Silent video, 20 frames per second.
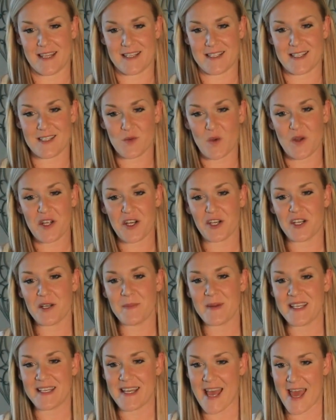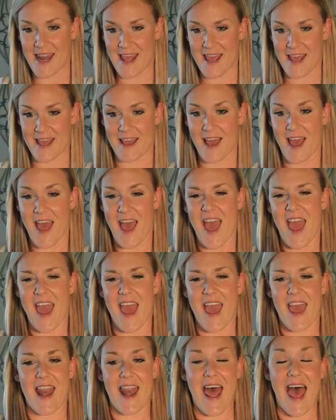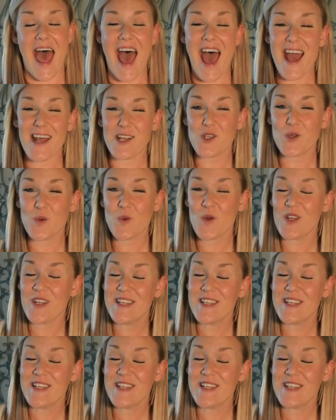This is what you're going to be getting, an actual